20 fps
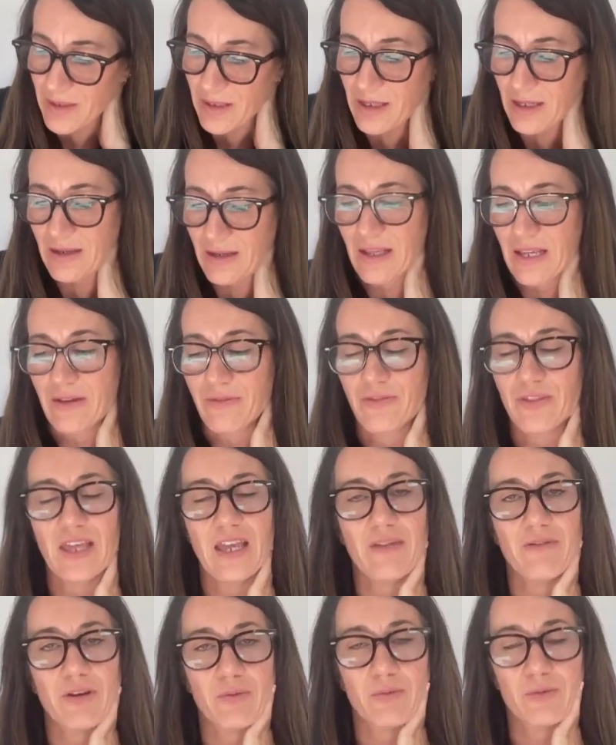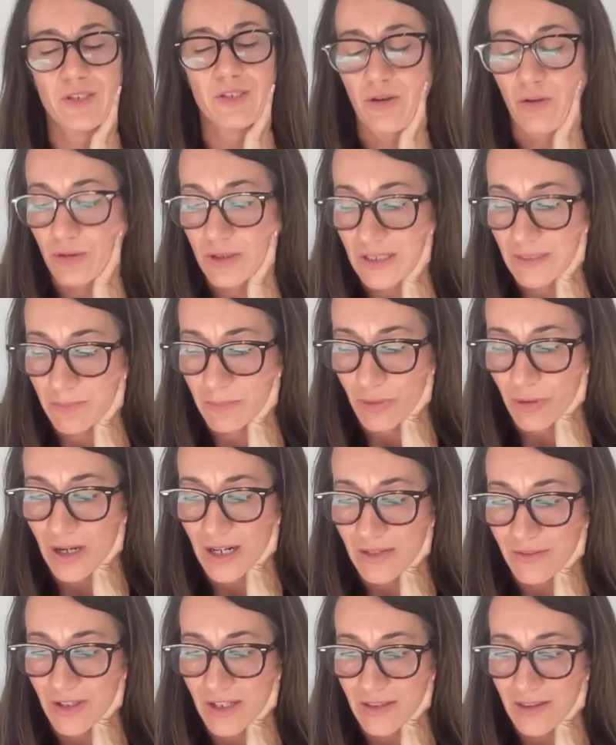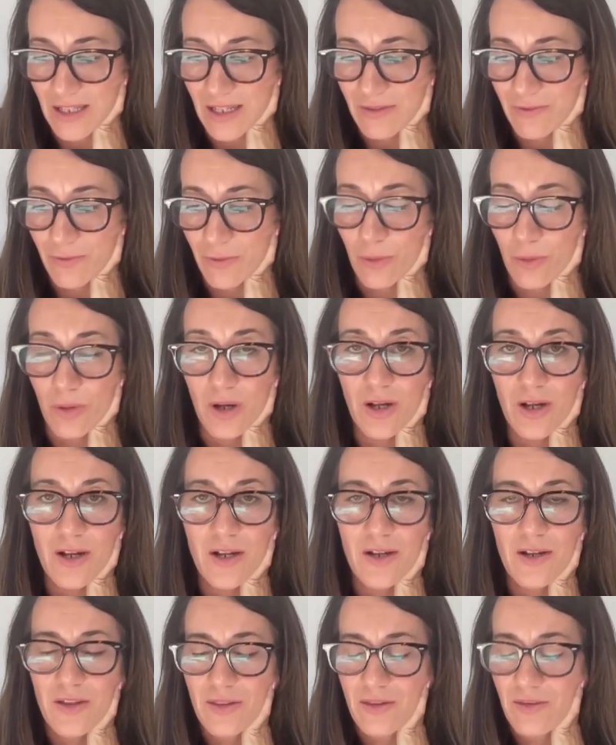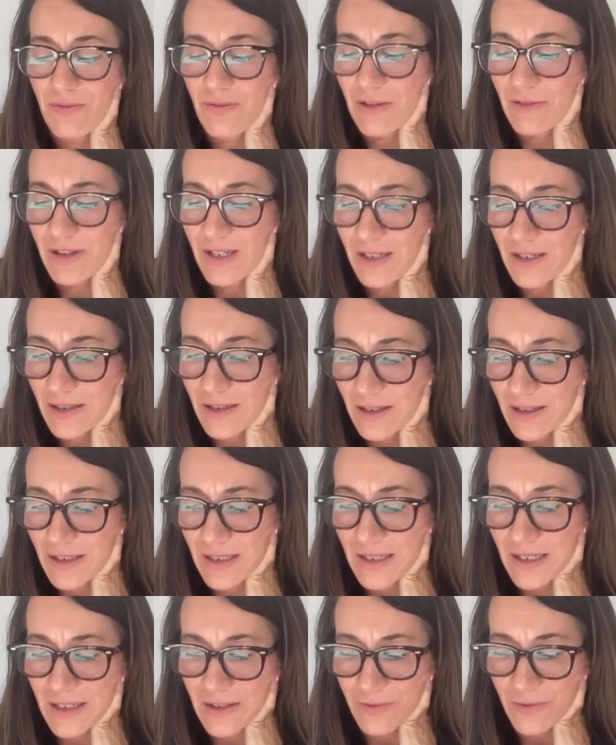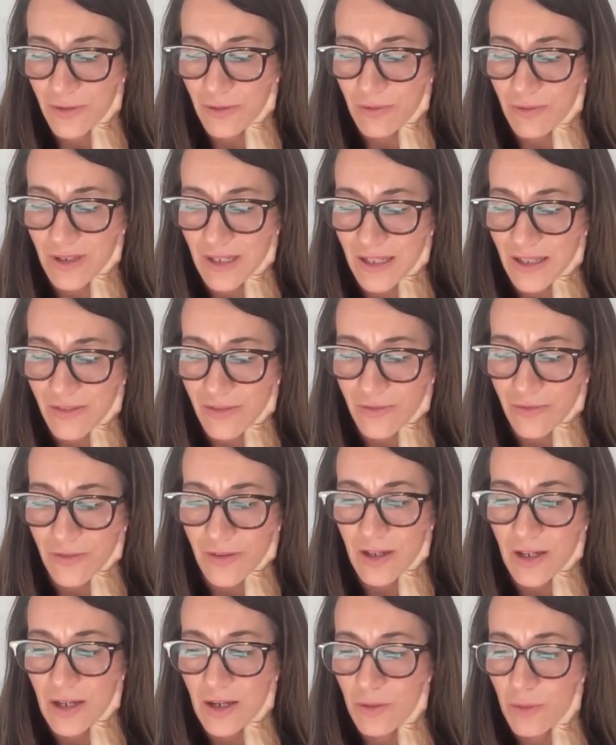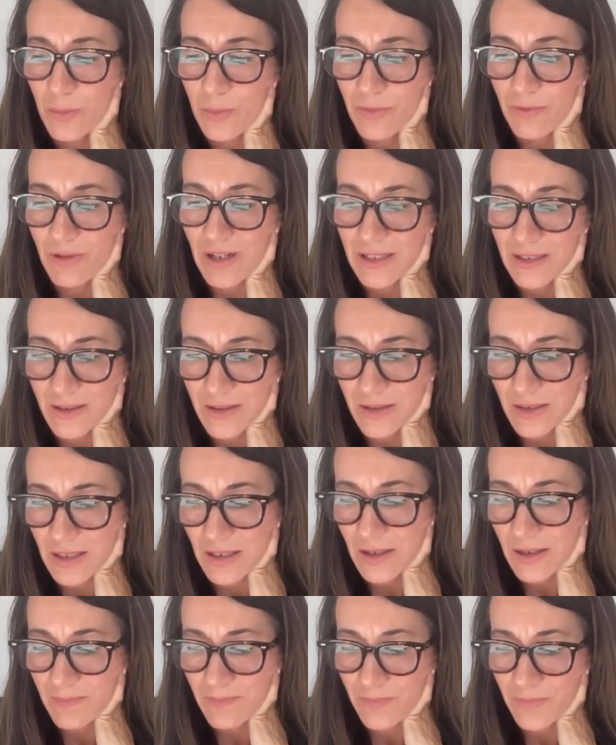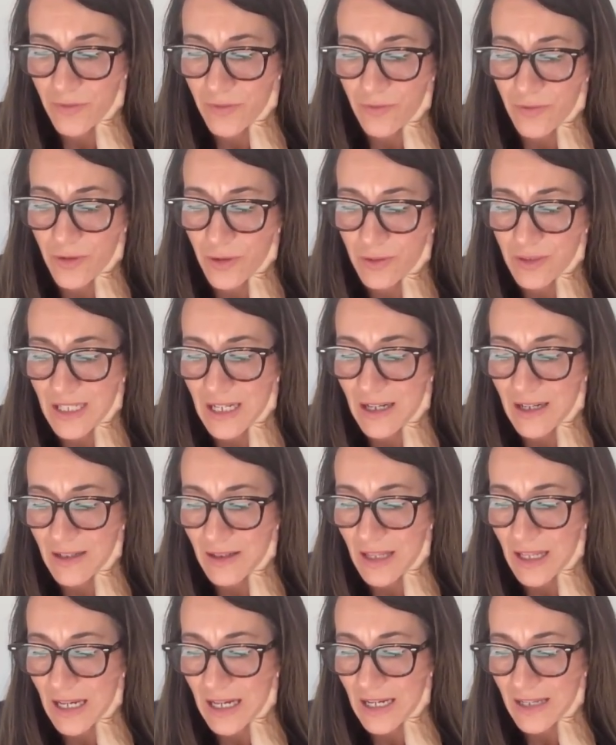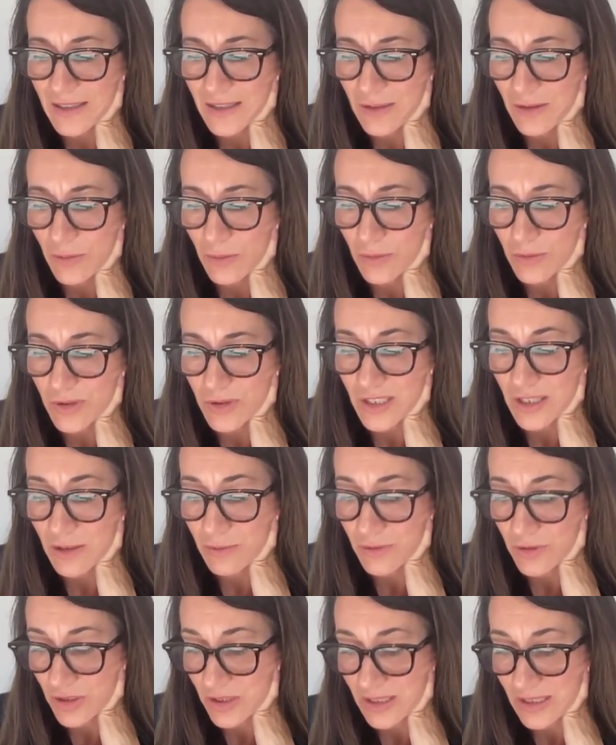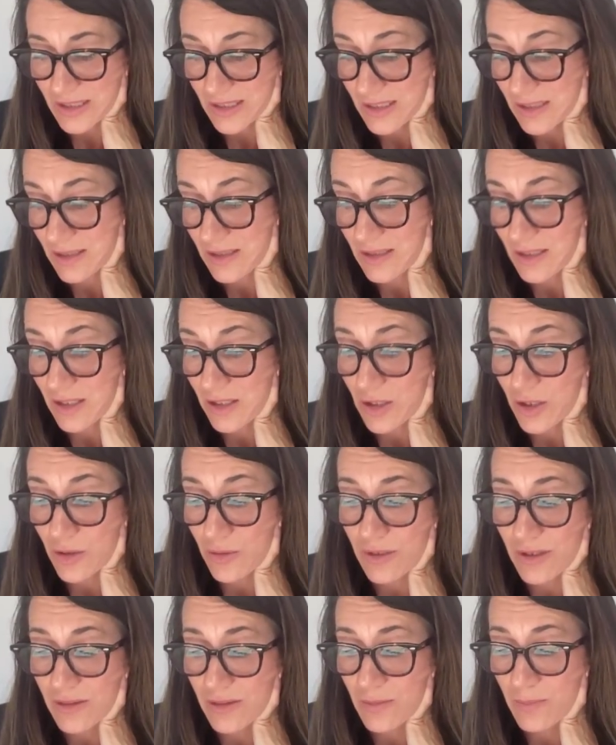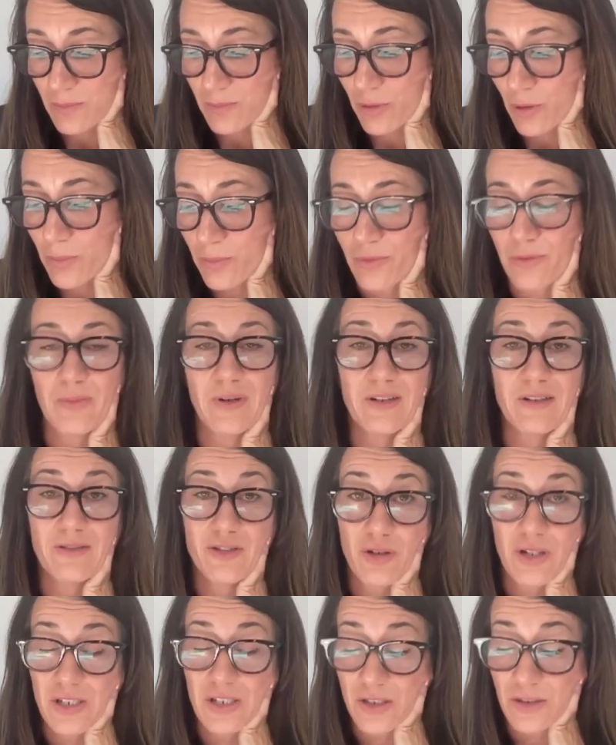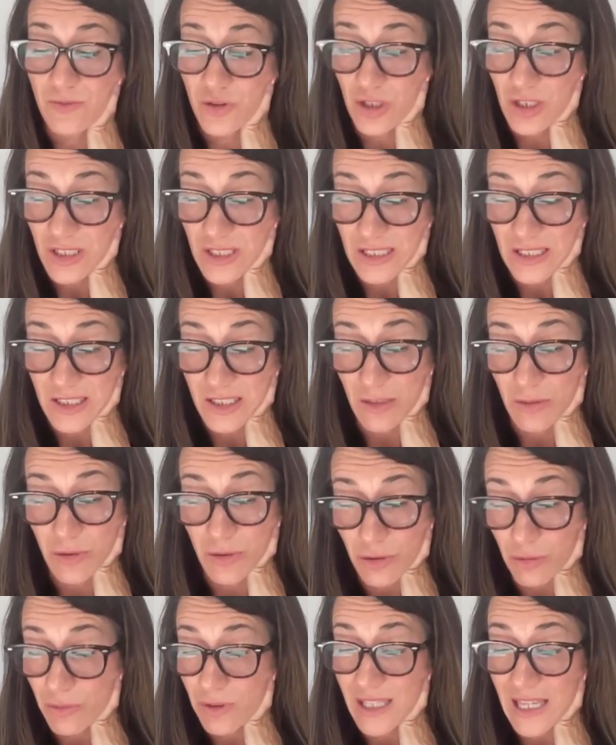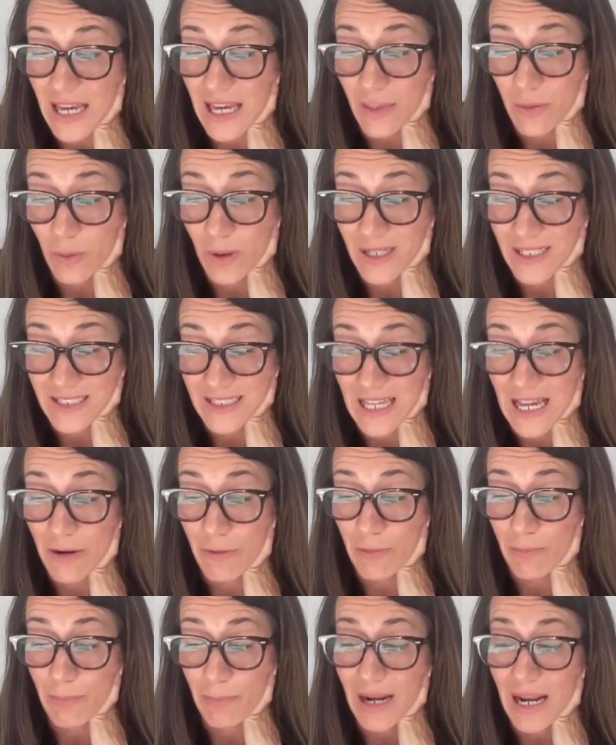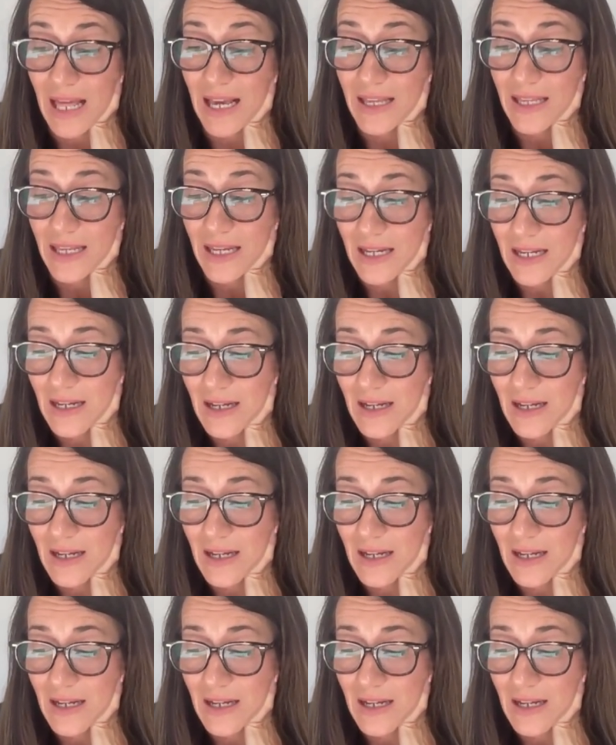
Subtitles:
if the hearing was not in private, and therefore the very need for the relief would be rendered futile, and also just securing the proper administration of justice. So three gateways there in play.